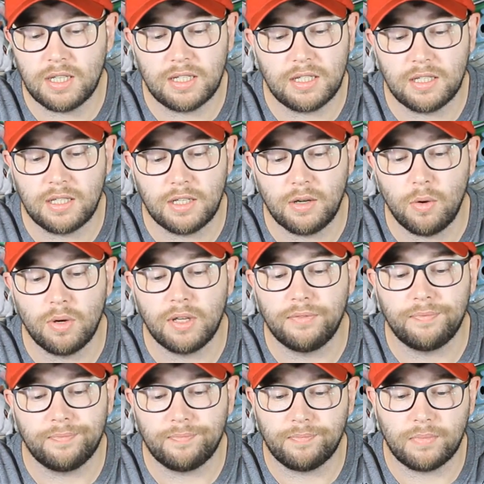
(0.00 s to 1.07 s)
This is the only
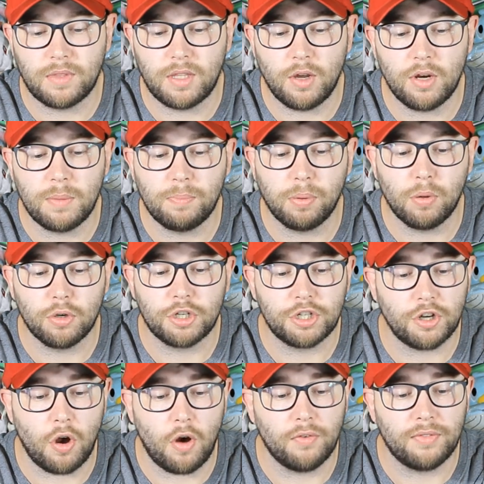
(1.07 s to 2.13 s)

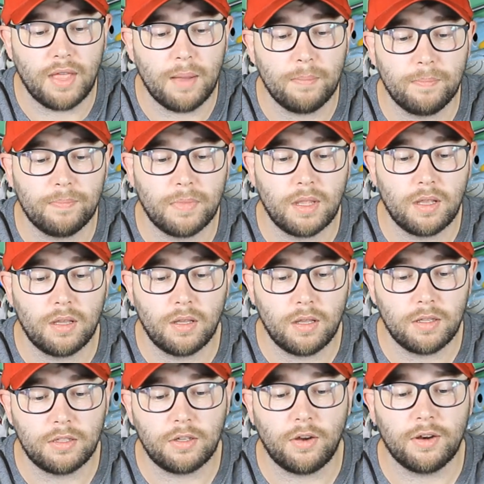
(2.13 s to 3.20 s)
plush of them.
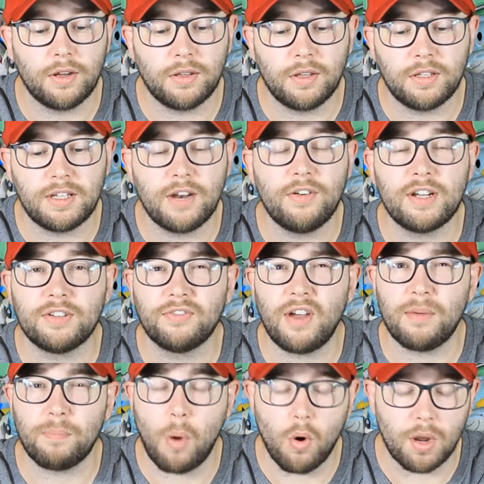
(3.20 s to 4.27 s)
Sorry, Generation
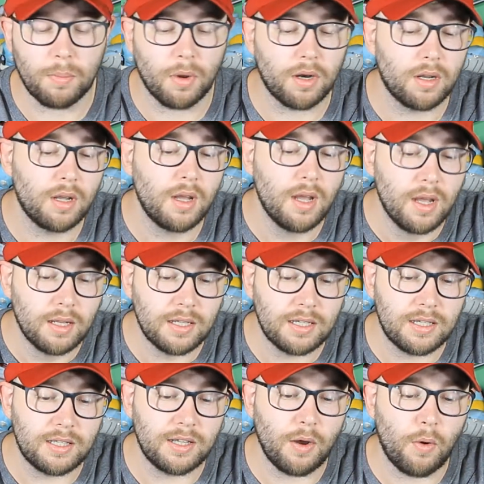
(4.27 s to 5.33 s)
5 Pokemon.
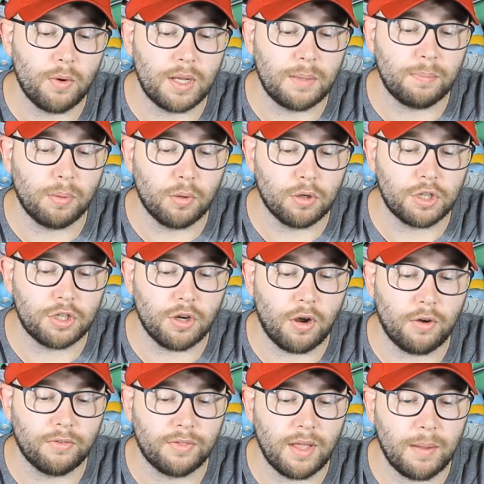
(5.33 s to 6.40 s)
This is the only plush
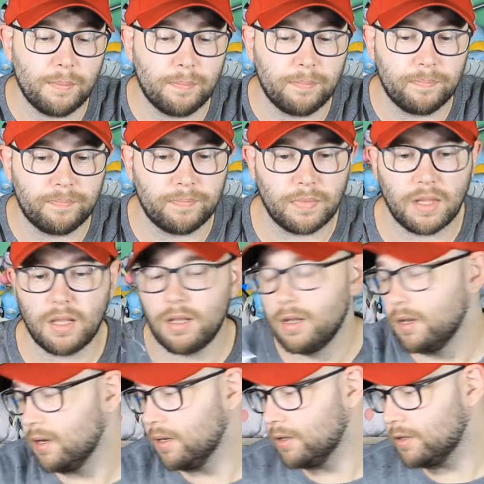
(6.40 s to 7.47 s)
of them.
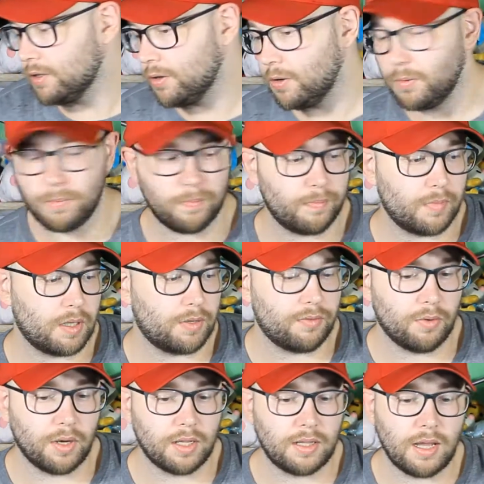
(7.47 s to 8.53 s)
So let's
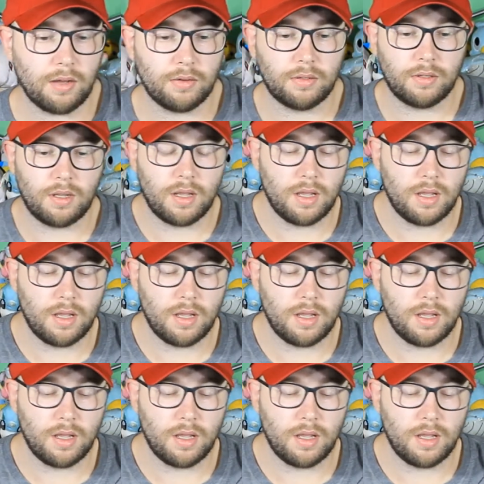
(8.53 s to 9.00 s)
throw that down.